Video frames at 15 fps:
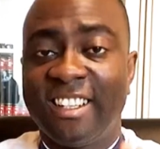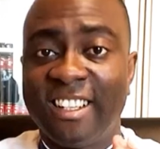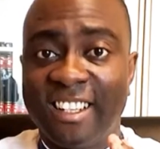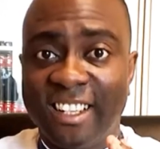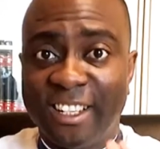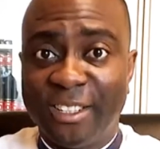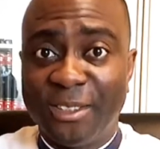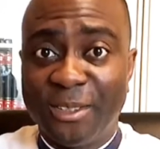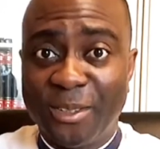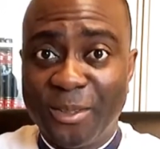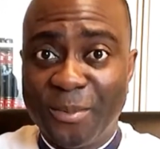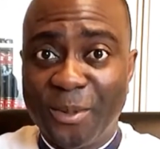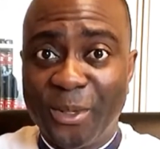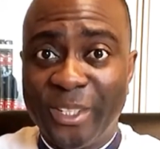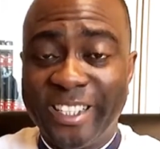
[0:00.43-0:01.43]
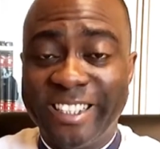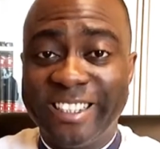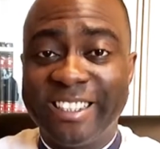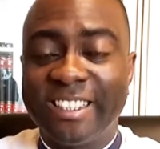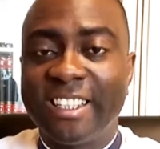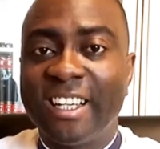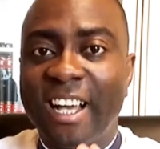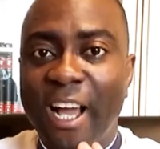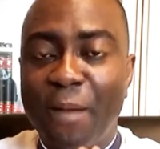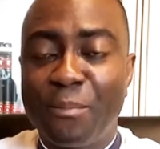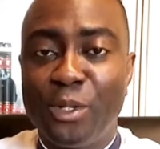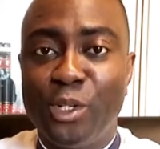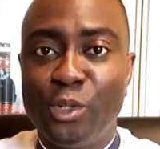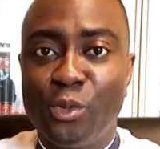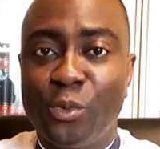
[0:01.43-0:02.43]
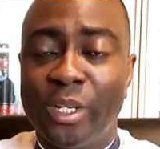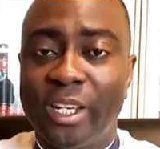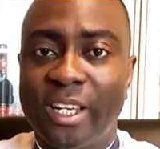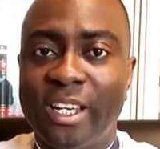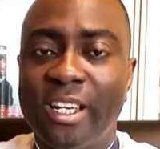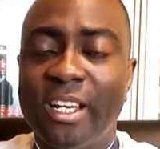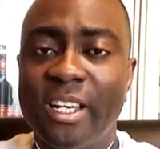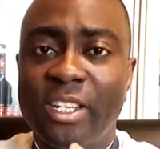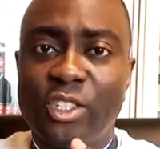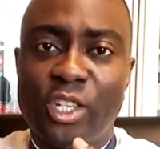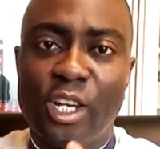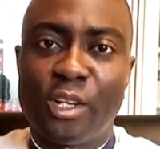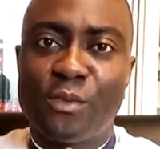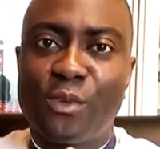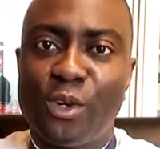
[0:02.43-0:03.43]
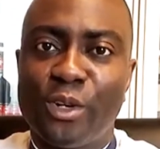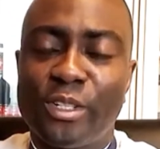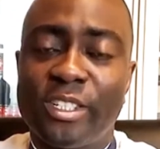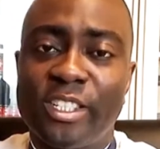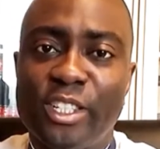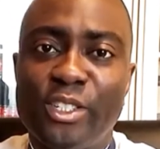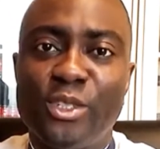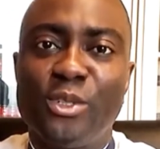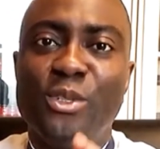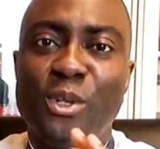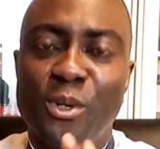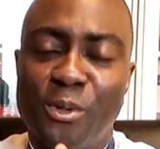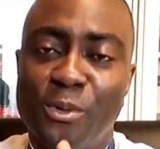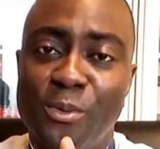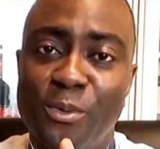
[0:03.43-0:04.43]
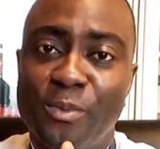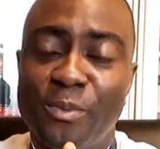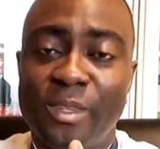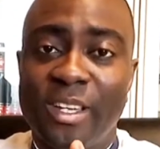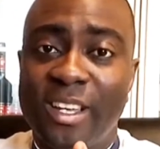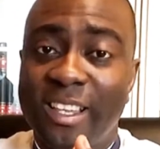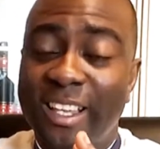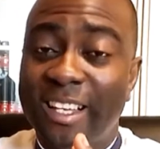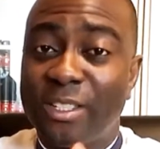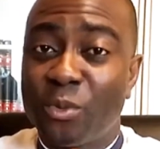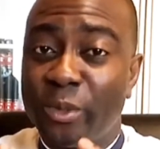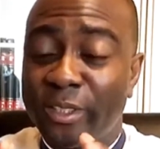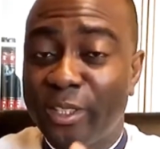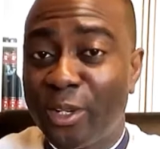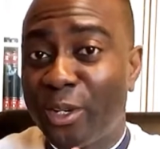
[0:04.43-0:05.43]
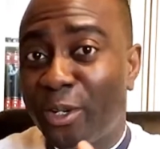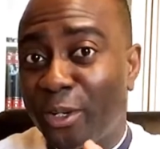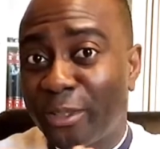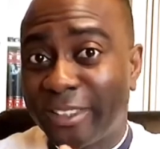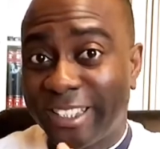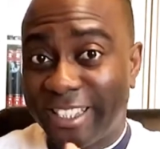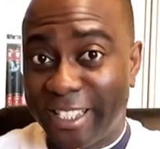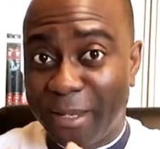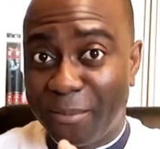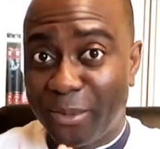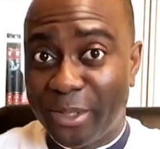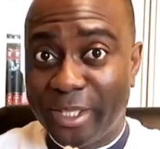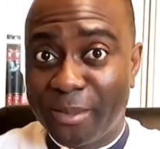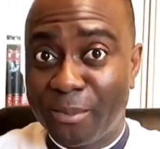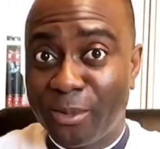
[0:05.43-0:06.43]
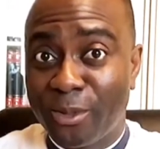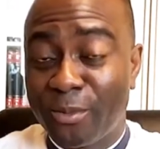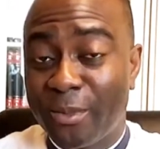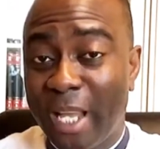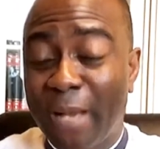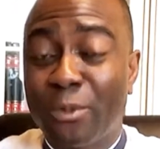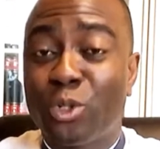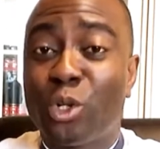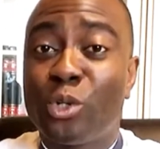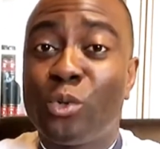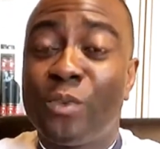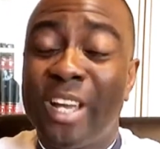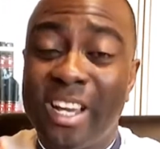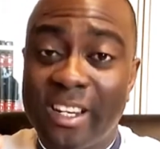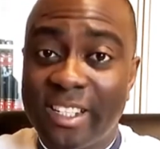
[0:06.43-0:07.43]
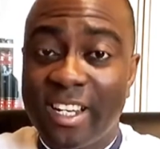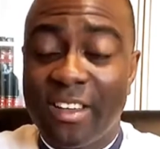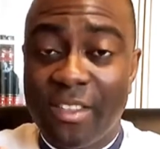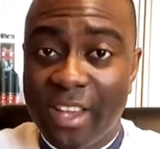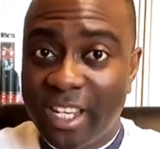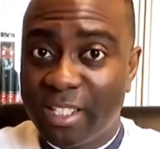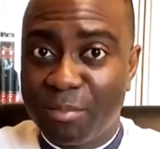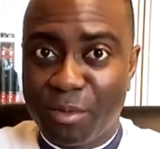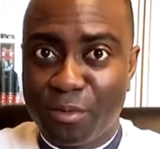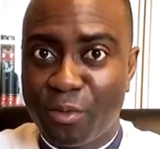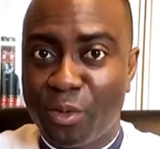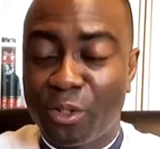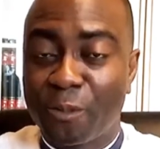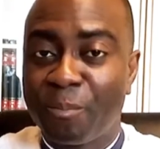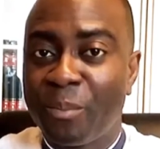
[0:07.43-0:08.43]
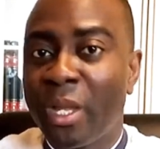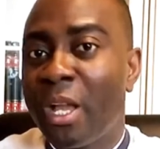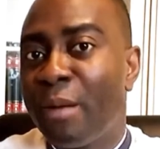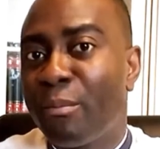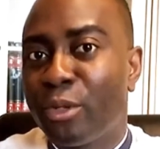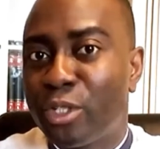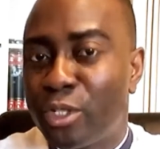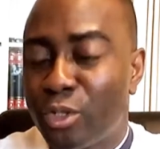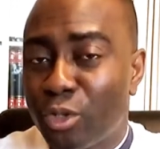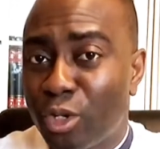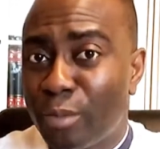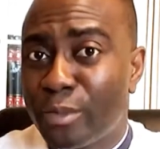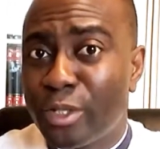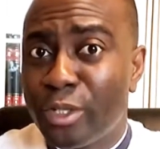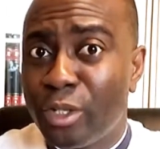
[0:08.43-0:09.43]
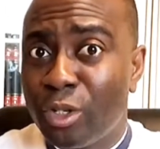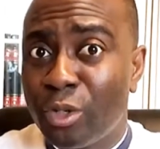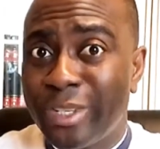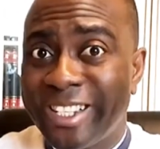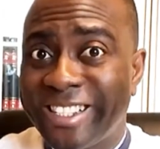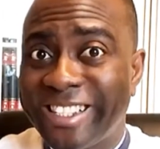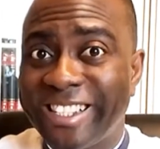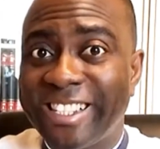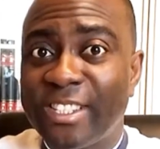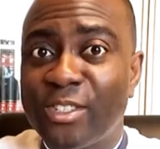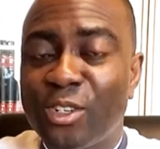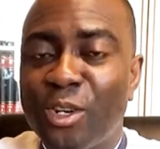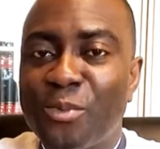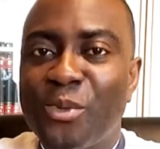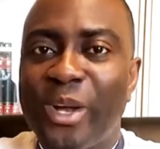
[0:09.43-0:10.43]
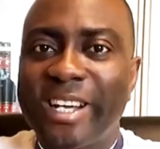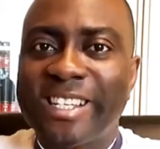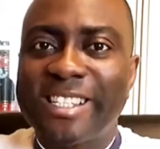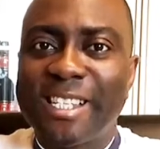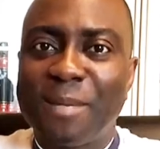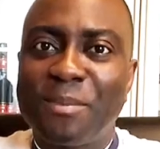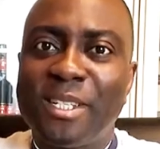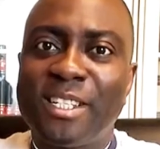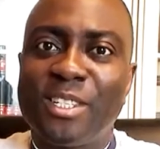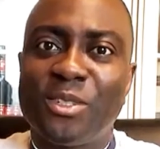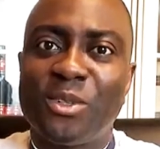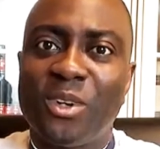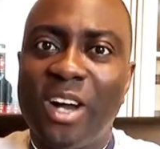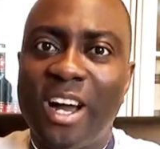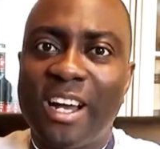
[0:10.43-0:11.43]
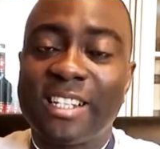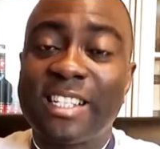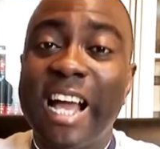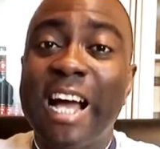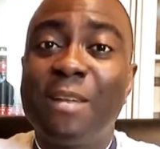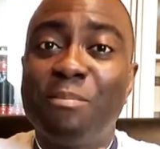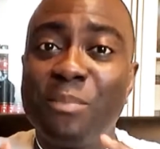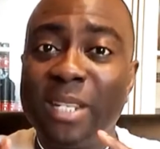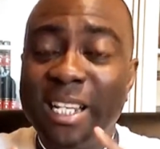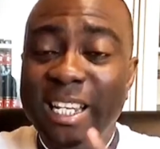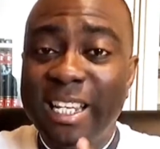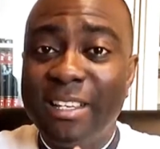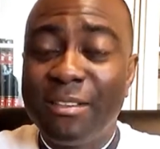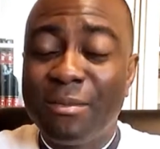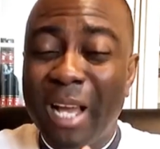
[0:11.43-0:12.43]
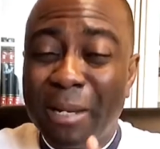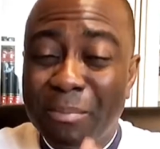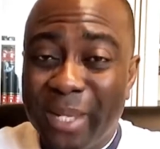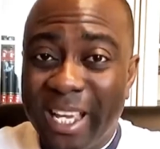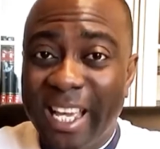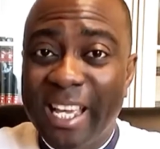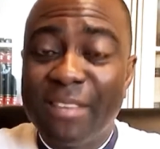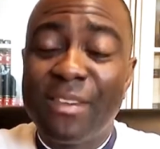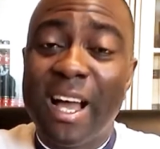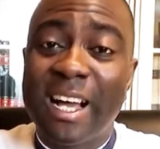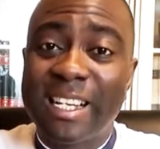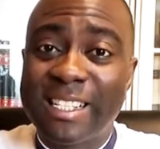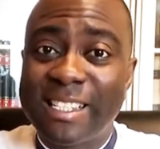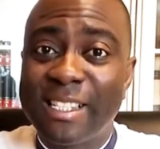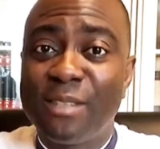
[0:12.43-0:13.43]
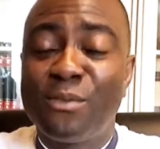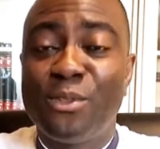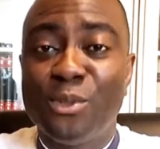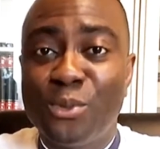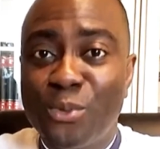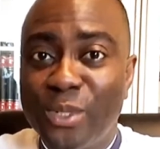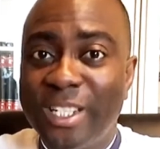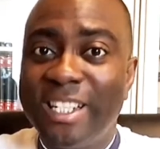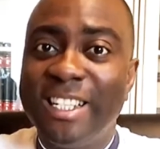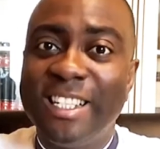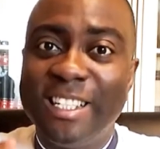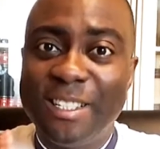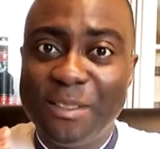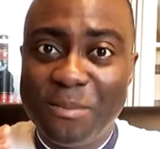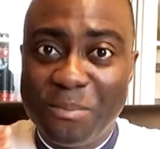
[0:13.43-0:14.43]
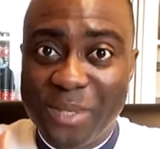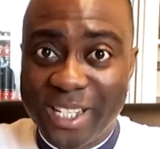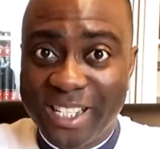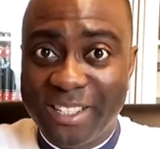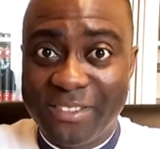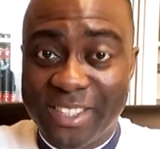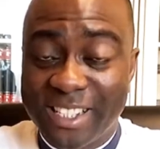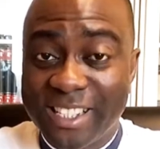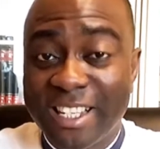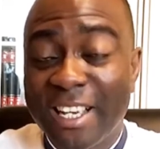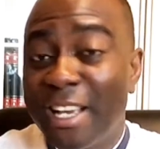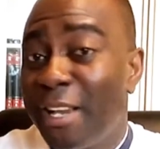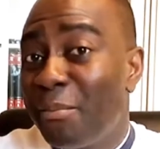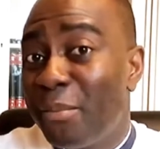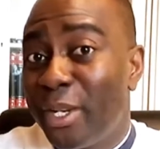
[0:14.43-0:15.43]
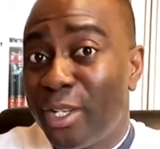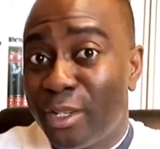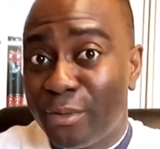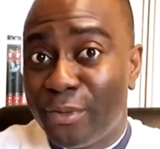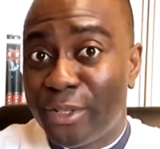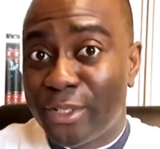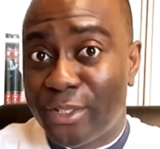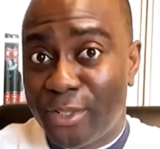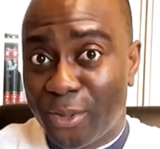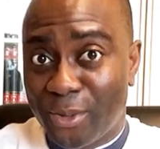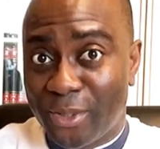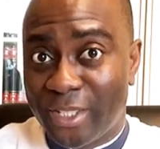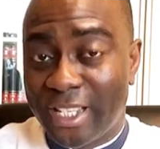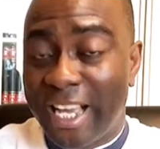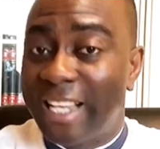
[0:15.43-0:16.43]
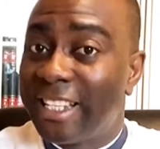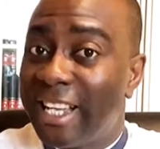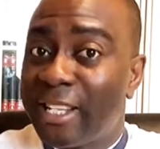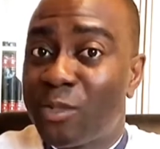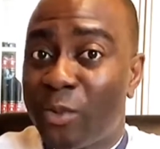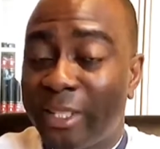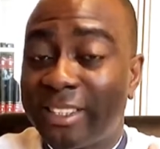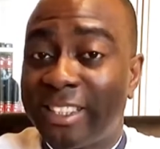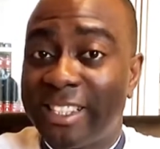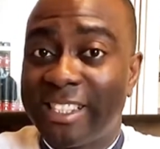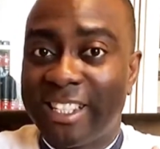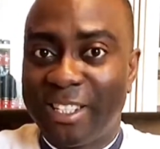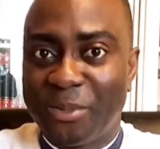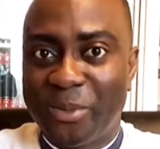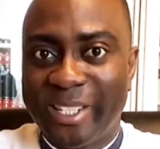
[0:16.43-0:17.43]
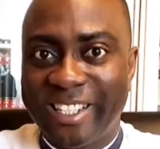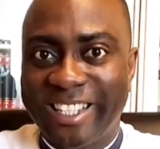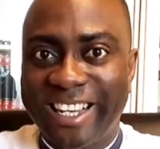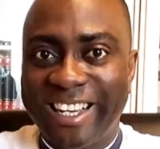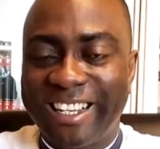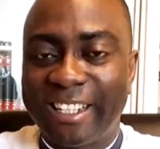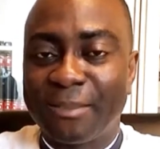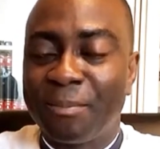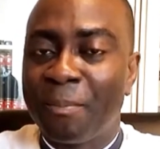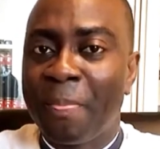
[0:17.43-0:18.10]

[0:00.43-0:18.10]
Hello, good morning. Happy New Week. Child of God, did you know that with God all things are possible? I'm sure you've heard that before. But to come to know it is to come to accept it in your heart and believe and behave as if you really believe it. Many of us don't, and that's why things are the way they are.